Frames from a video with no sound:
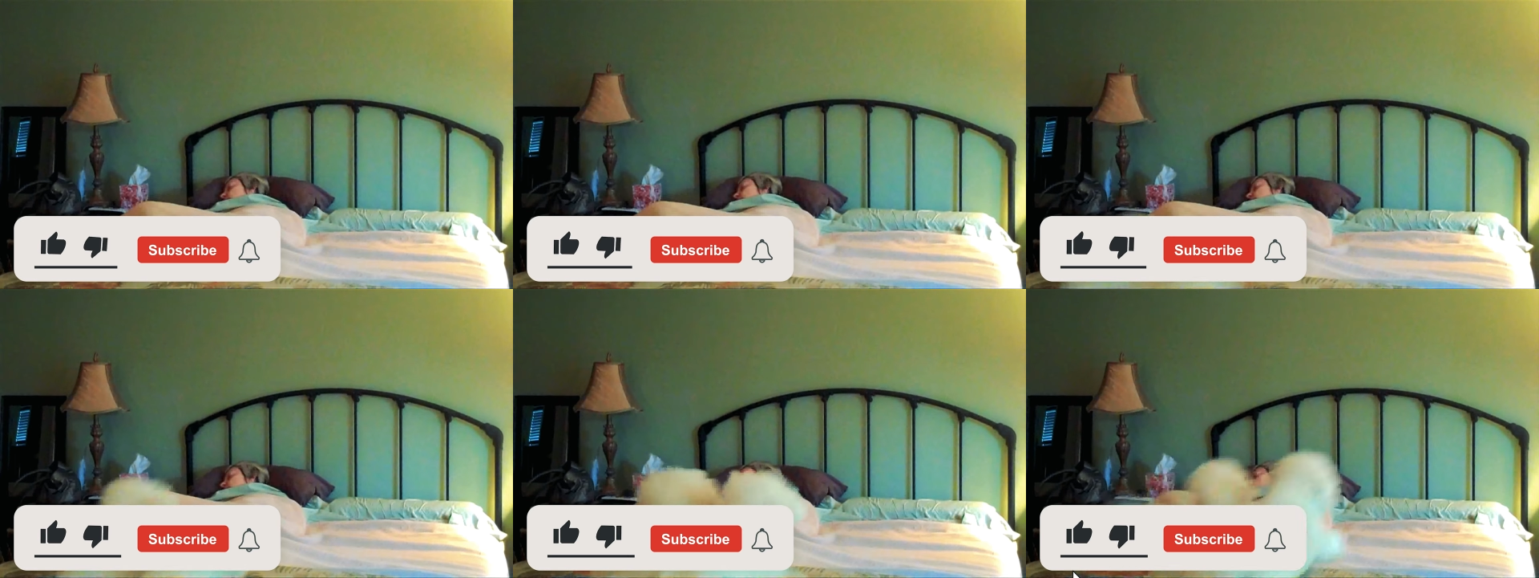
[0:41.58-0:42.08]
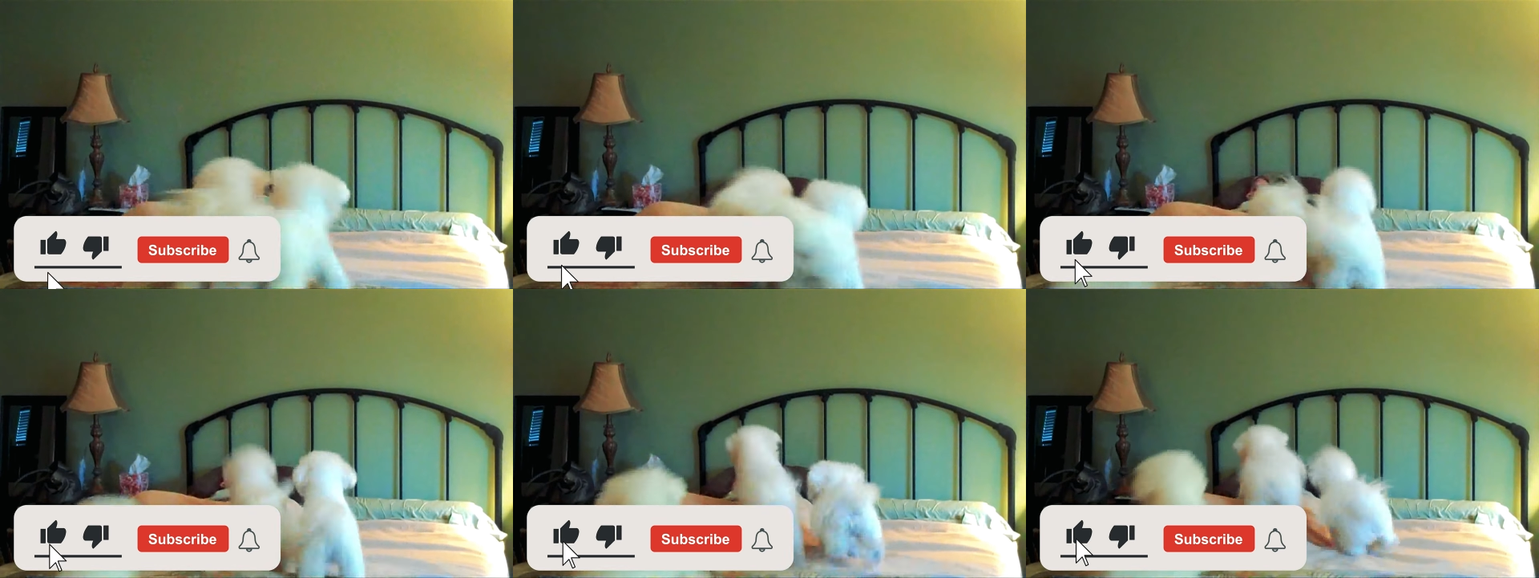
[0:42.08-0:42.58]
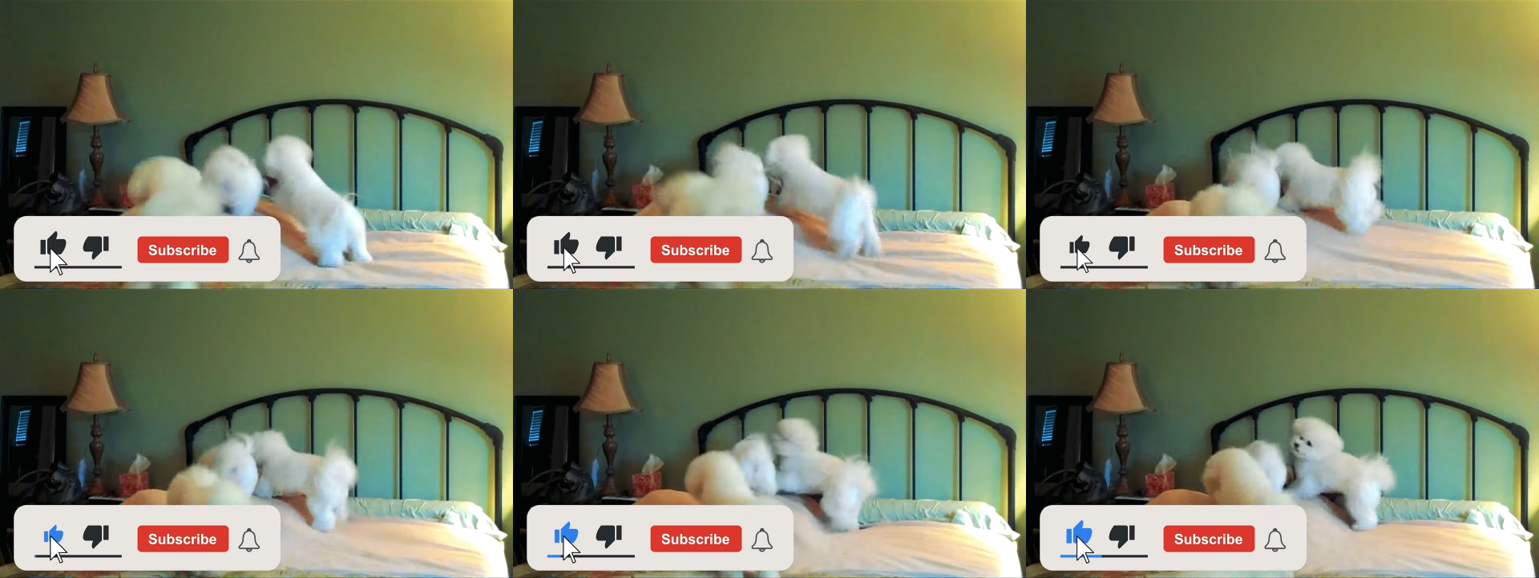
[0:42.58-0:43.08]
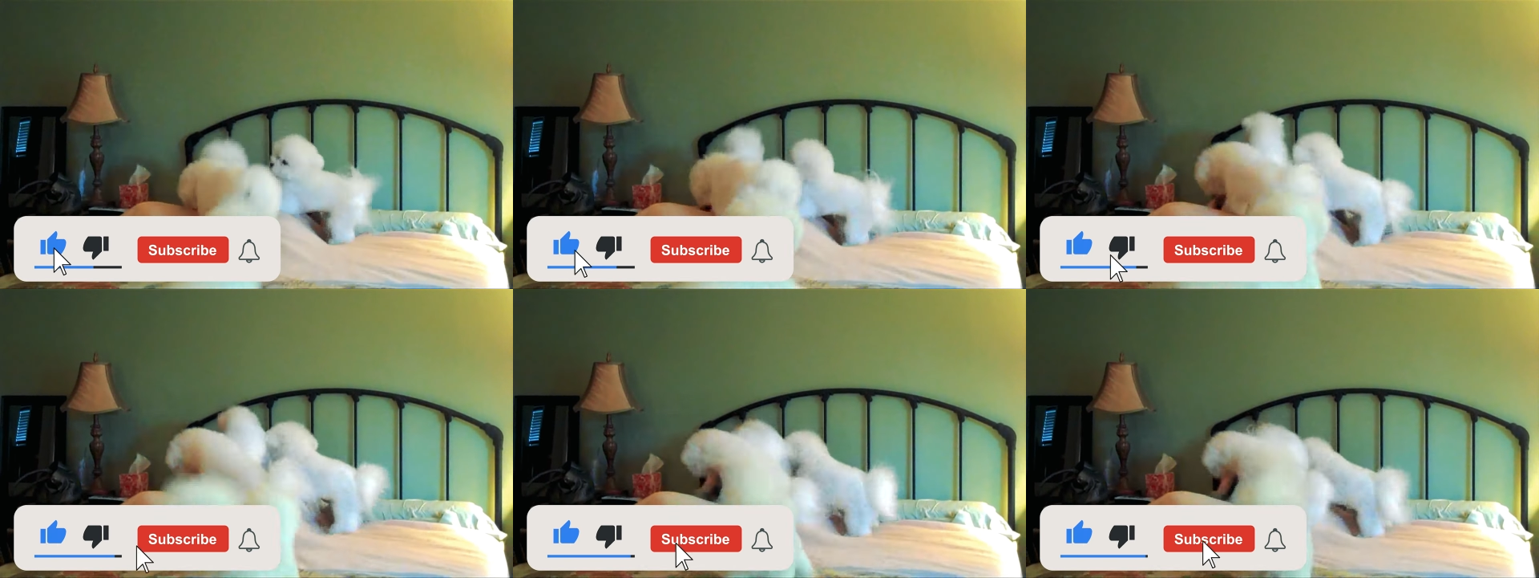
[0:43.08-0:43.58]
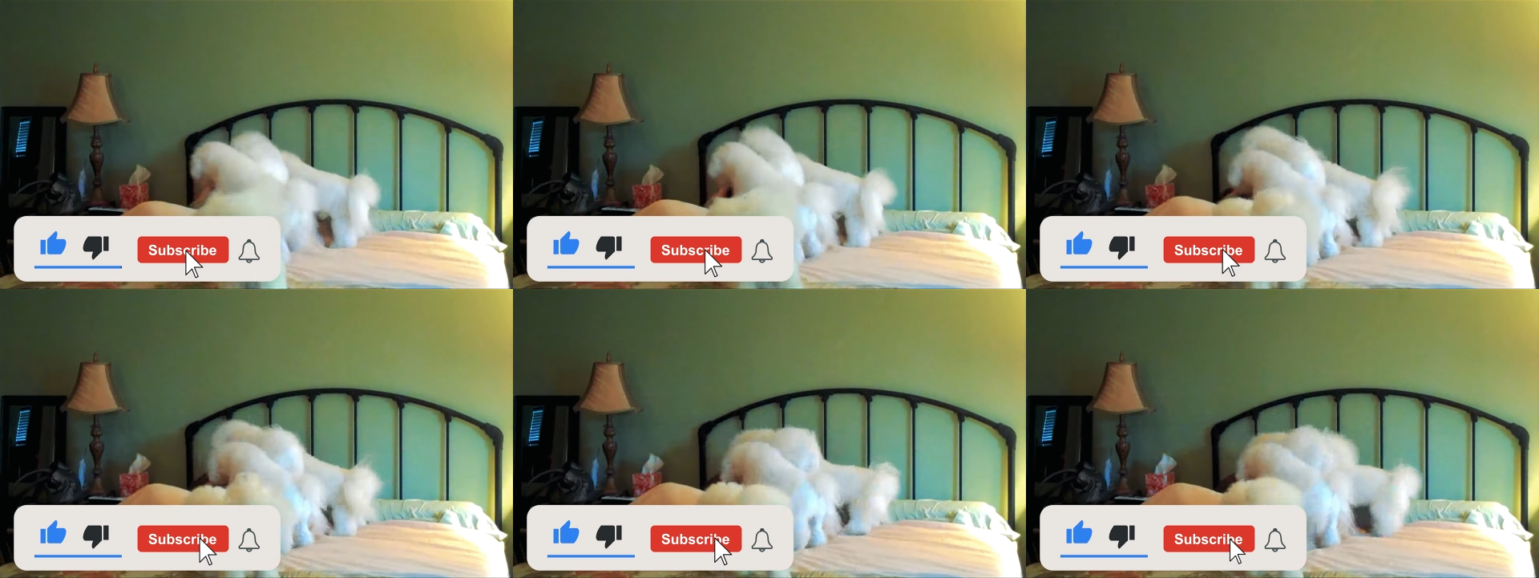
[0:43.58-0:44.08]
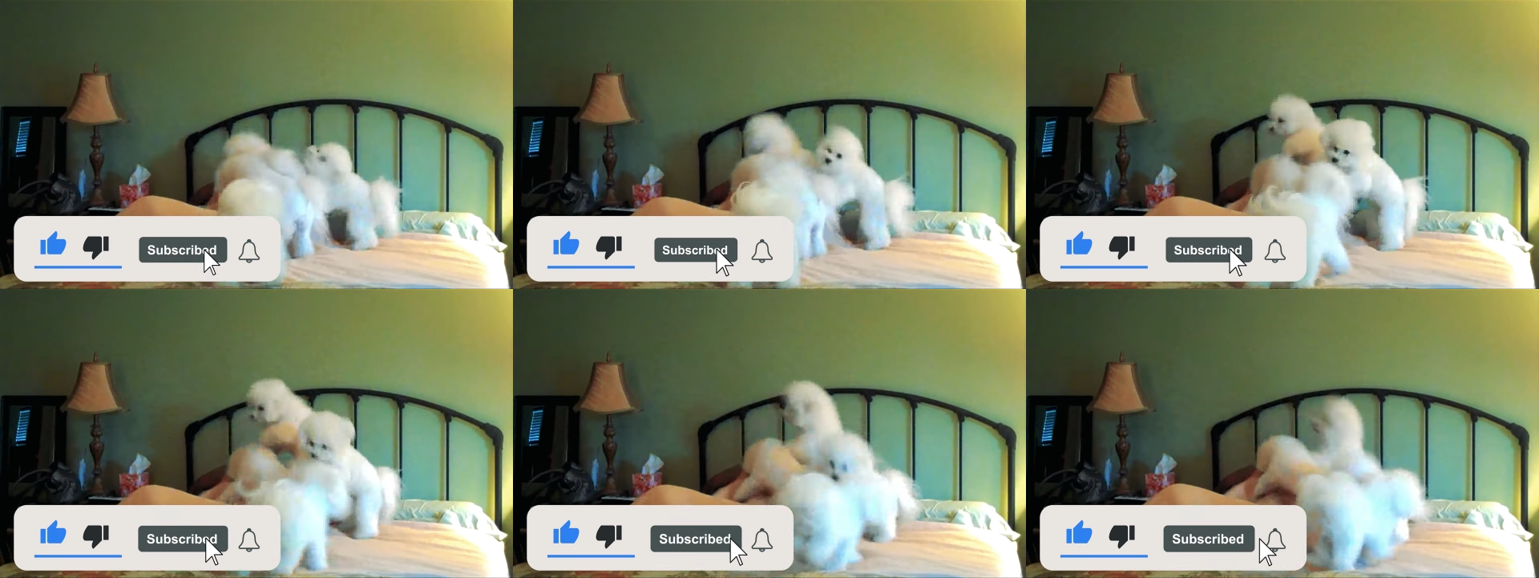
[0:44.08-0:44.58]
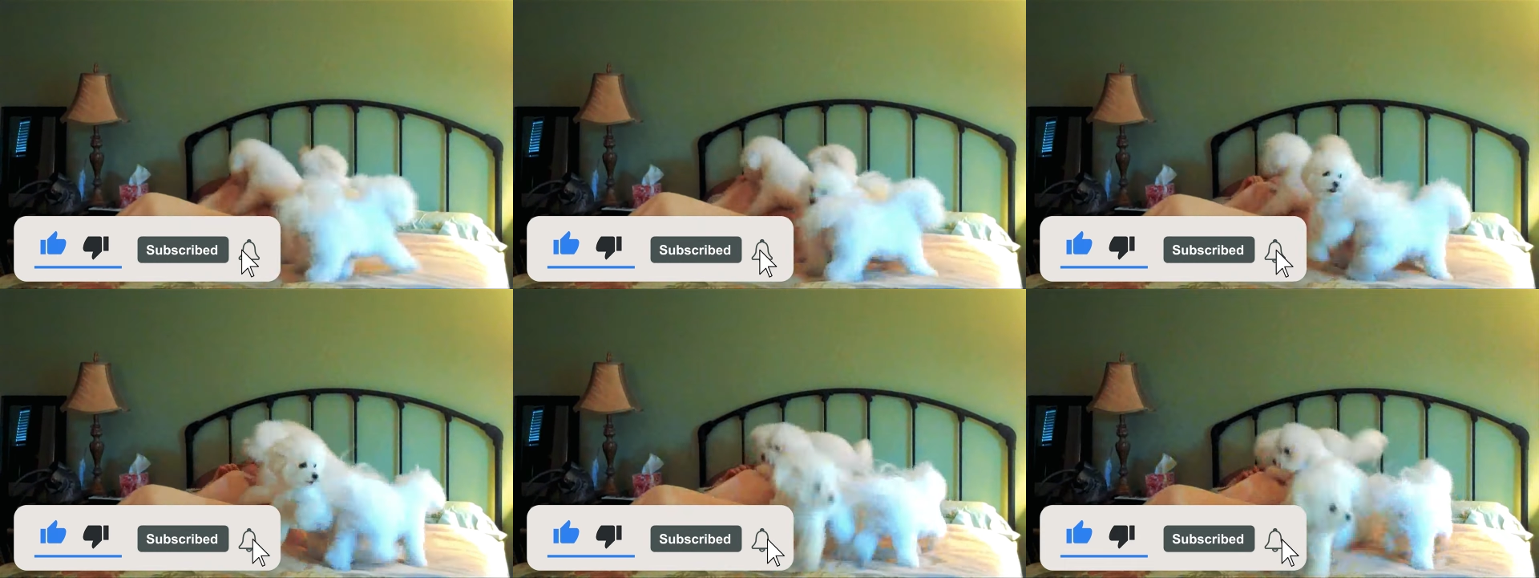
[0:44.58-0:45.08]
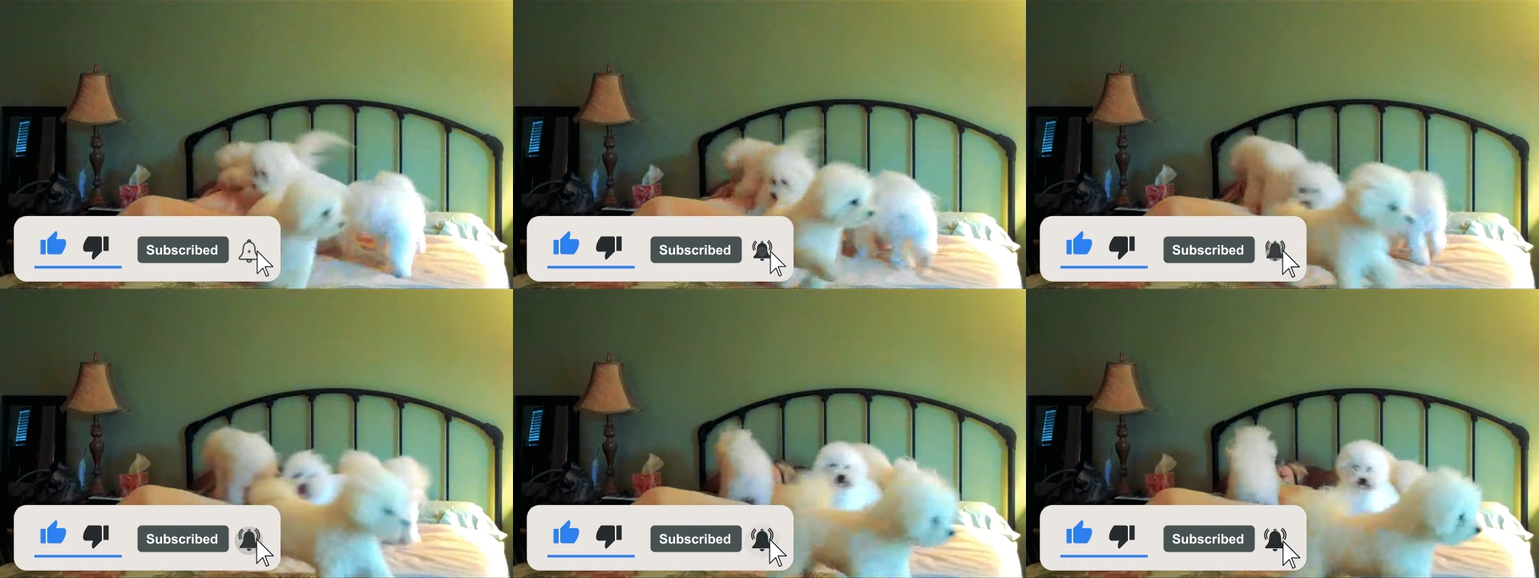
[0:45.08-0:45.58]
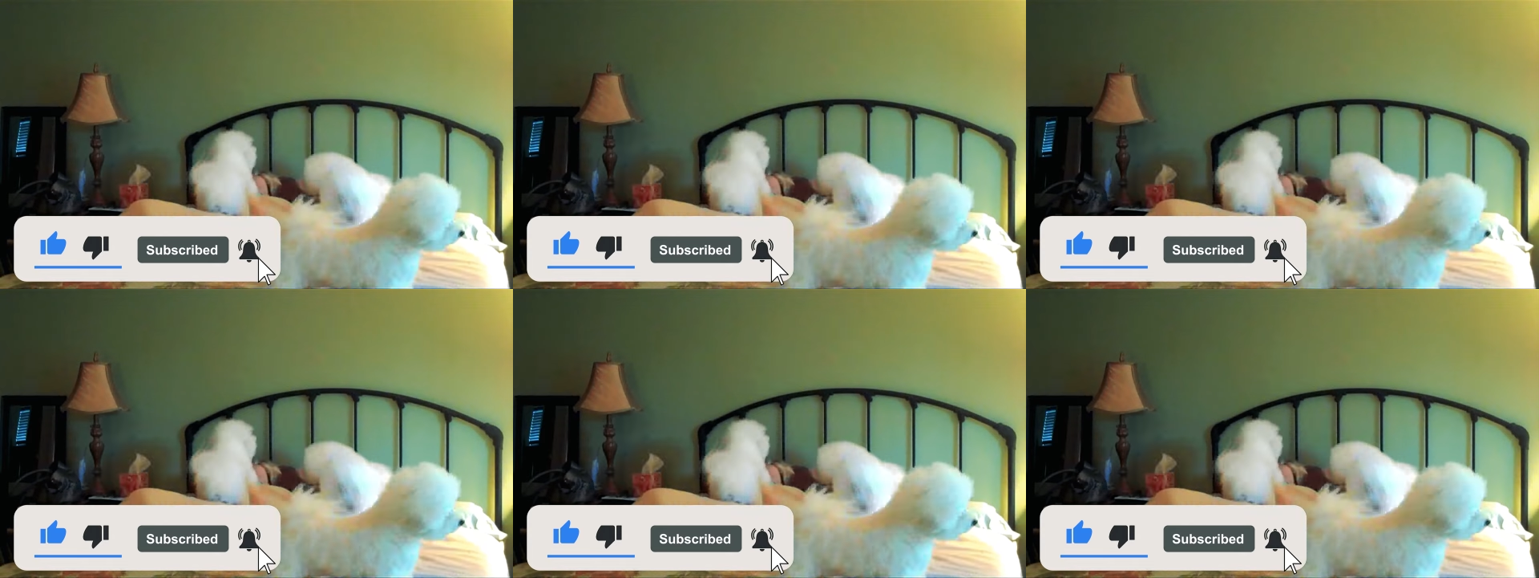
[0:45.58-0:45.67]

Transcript: No face is visible, so there are no lips to read.